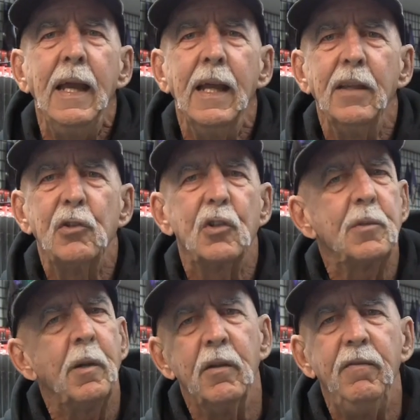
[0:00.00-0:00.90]
and there's
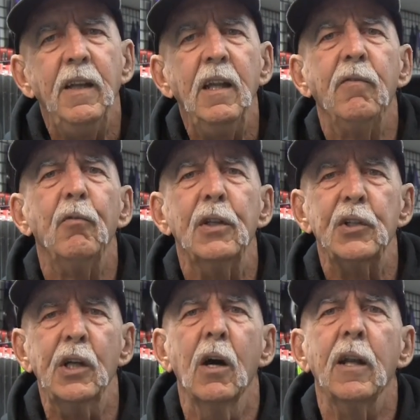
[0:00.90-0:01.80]
just been a feeding
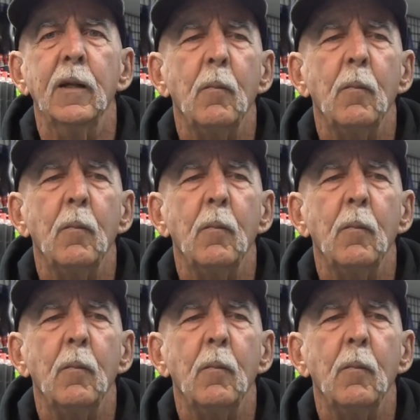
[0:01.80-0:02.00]
frenzy on it.